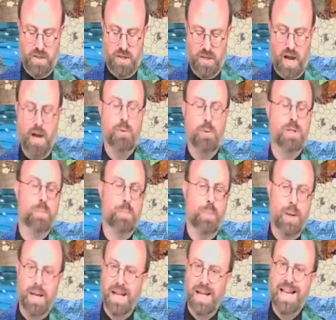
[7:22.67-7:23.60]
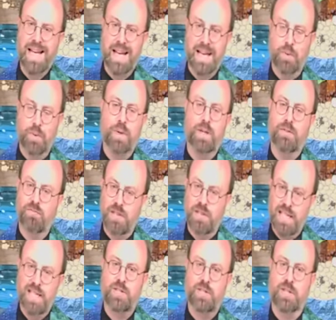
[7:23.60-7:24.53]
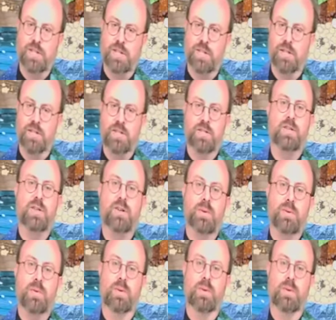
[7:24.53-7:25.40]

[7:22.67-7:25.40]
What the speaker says: I was playing with religion too.